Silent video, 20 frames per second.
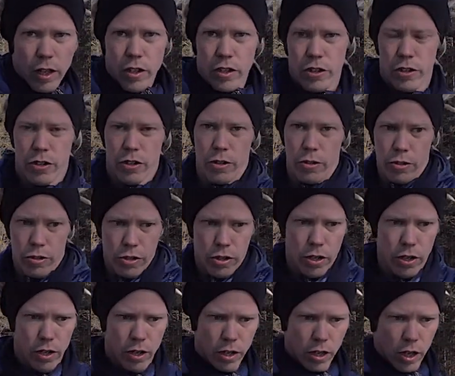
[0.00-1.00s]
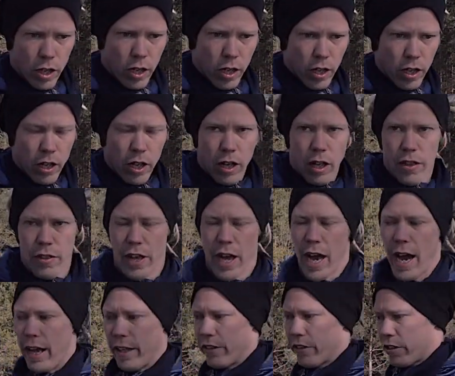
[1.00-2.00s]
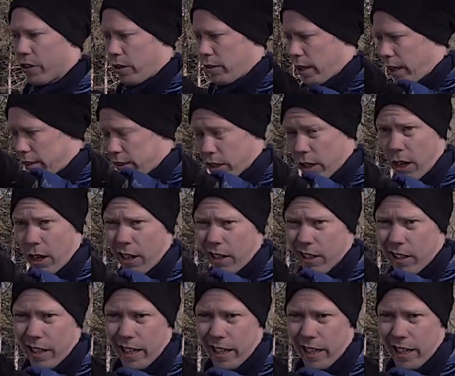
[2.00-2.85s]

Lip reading: you use the hand. So that's called